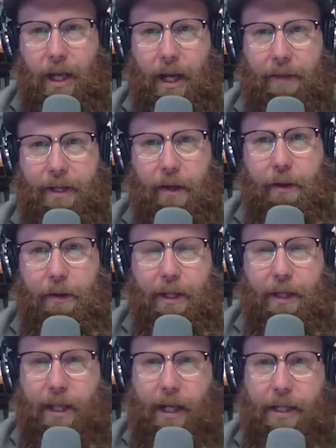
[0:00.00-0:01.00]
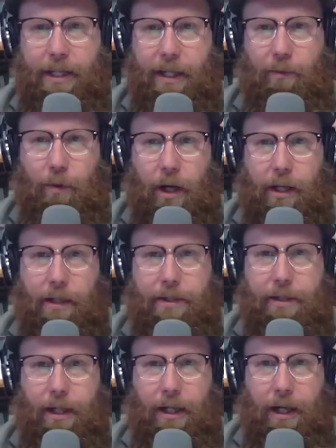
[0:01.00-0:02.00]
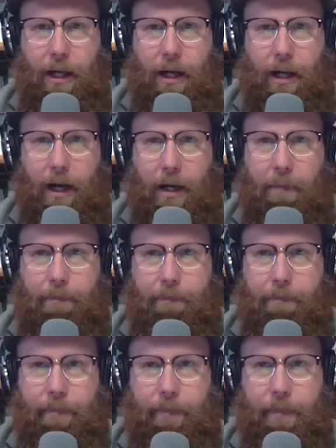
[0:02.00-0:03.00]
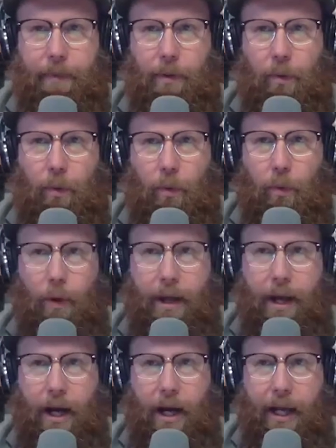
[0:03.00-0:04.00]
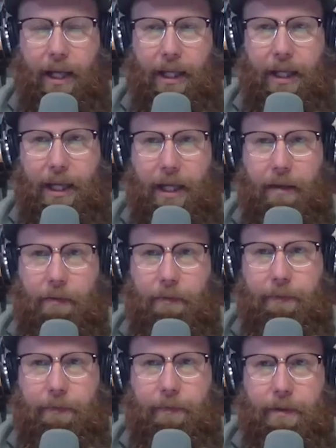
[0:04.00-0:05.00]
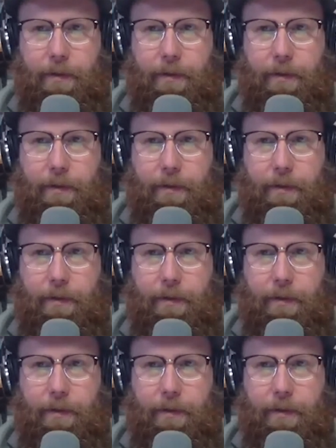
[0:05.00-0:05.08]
And the other thing that I did was when I give